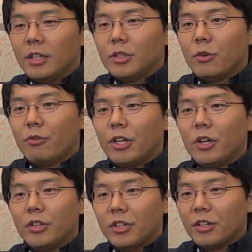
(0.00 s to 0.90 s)
So we
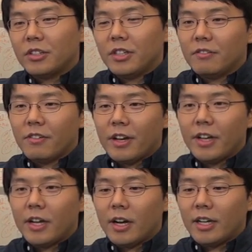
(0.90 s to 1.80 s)
conducted a
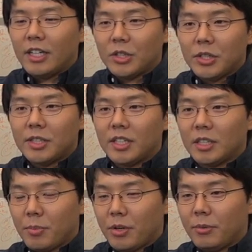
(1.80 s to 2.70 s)
very interesting
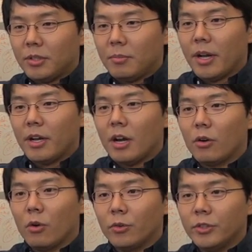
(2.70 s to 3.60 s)
experiment by our
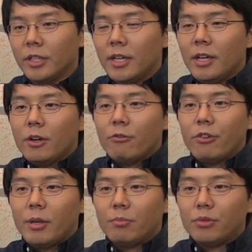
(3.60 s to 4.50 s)
own.
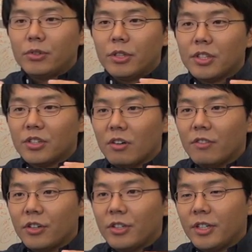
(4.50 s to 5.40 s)
We put a
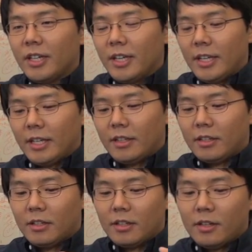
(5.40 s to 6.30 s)
server
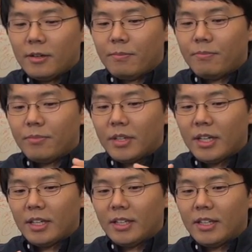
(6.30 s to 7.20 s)
in the
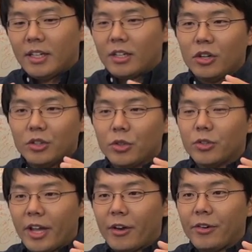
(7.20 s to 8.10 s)

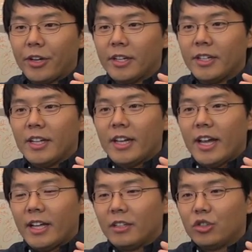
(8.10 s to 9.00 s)
controlled area
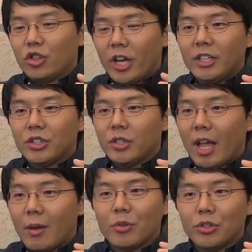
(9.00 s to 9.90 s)
and changed the
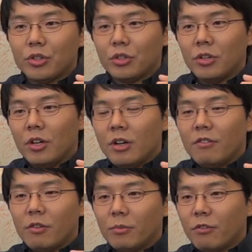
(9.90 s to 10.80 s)
temperature
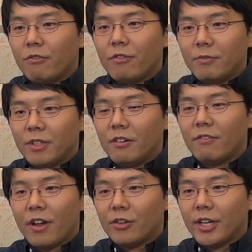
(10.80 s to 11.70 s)
from the 50
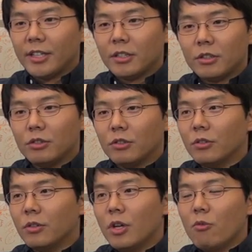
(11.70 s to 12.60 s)
Fahrenheit
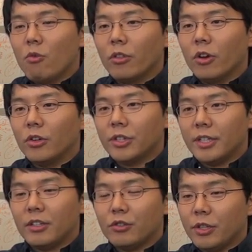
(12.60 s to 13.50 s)
to
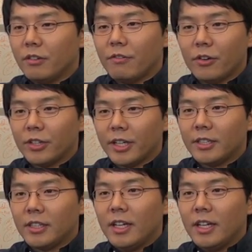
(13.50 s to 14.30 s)
120 Fahrenheit,